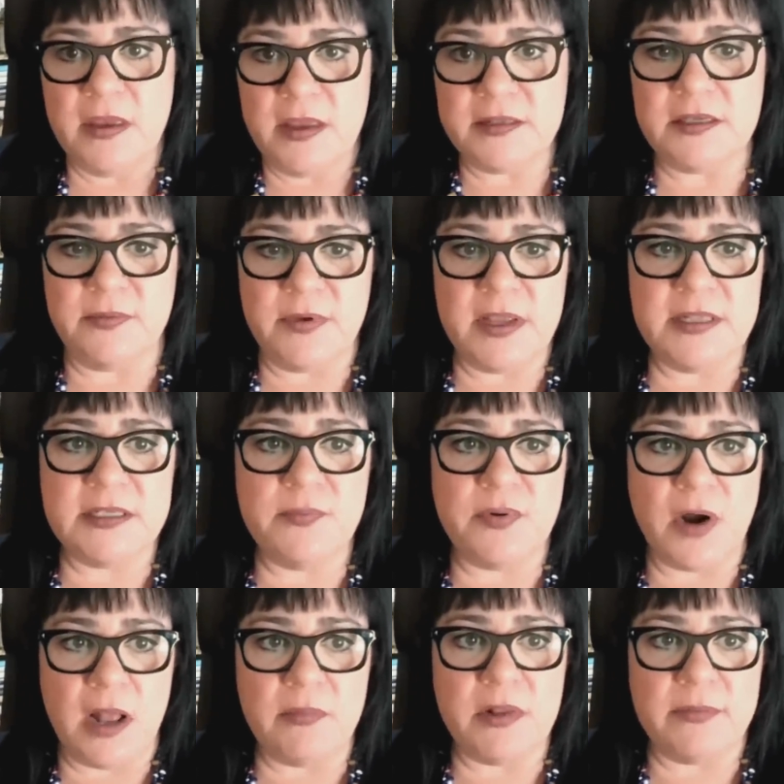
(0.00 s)
It's a
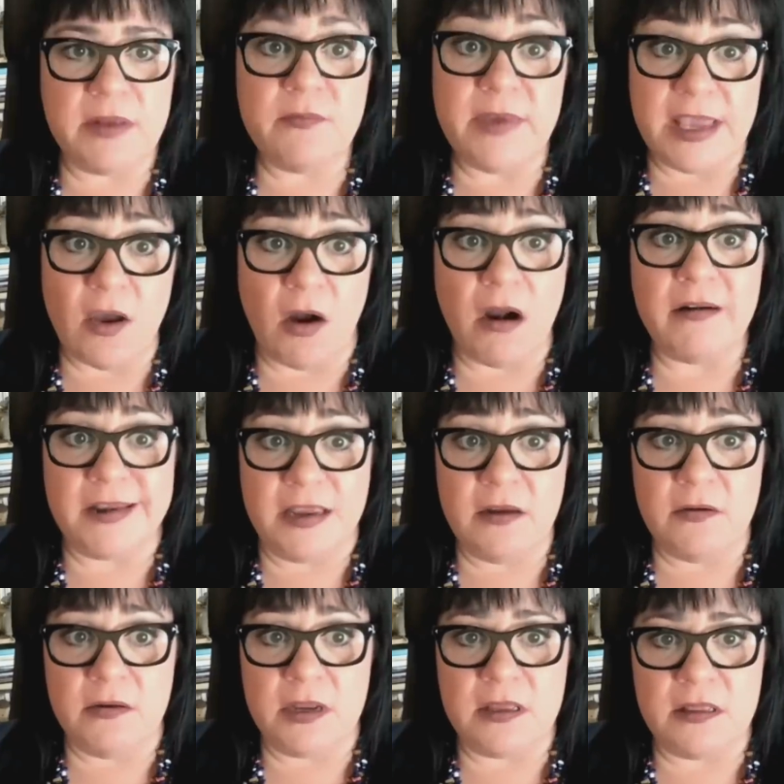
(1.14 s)
problem. And we are
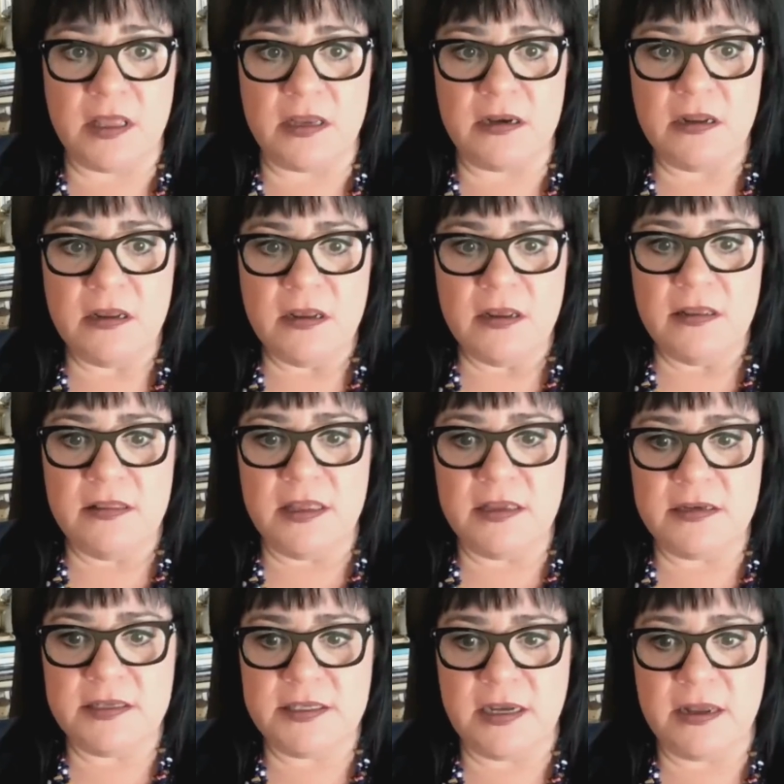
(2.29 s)
hearing that
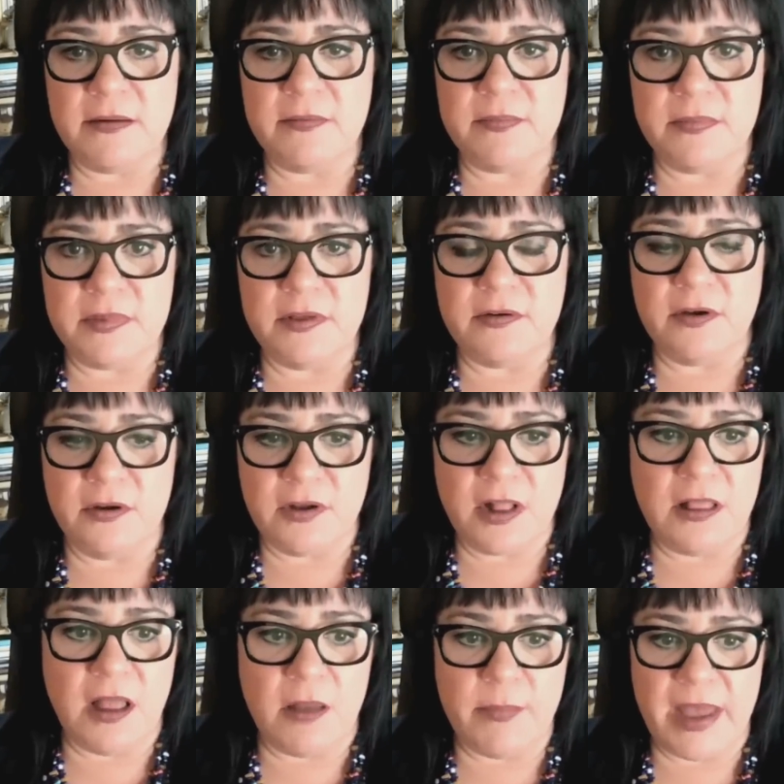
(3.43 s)
they're going to
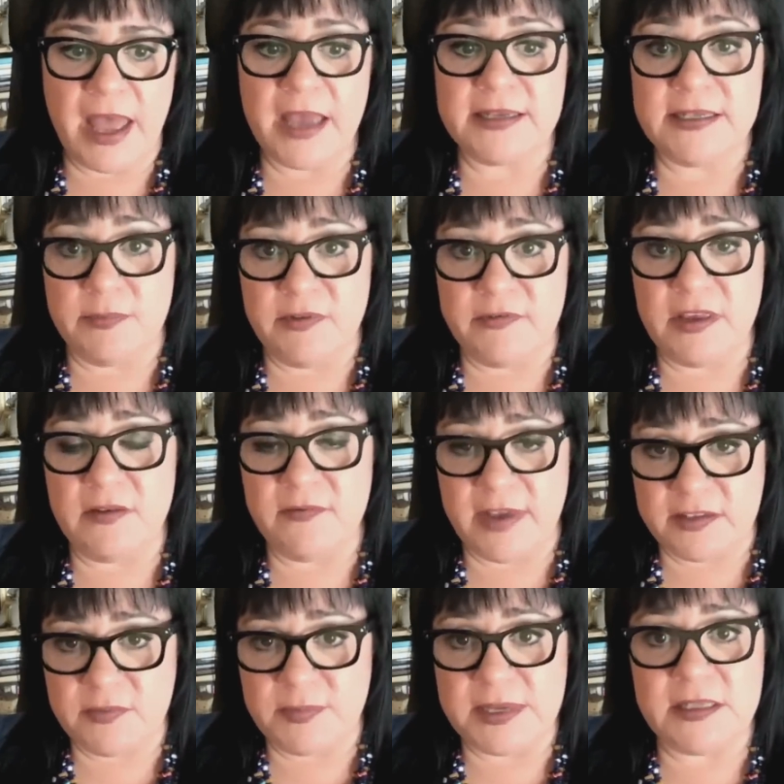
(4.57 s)
claw back some of the
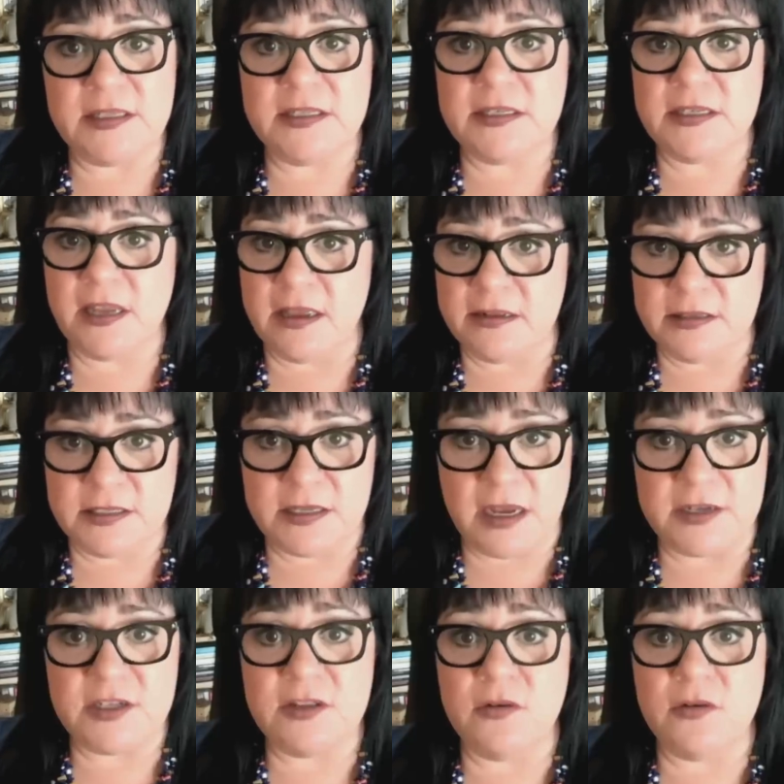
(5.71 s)
investments and such.